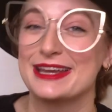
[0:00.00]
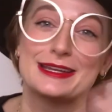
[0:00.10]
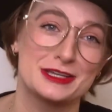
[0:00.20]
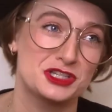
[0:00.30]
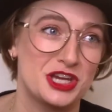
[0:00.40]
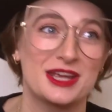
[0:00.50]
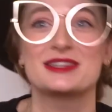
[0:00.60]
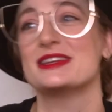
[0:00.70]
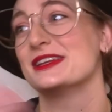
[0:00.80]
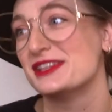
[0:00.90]
in
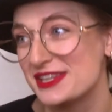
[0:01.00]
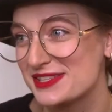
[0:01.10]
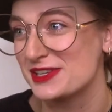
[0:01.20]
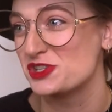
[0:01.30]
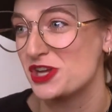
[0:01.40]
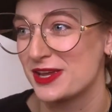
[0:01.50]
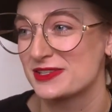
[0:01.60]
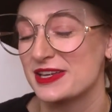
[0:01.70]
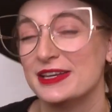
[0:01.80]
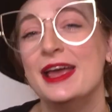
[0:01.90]
Enchanted and
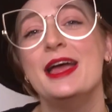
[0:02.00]
Disenchanted,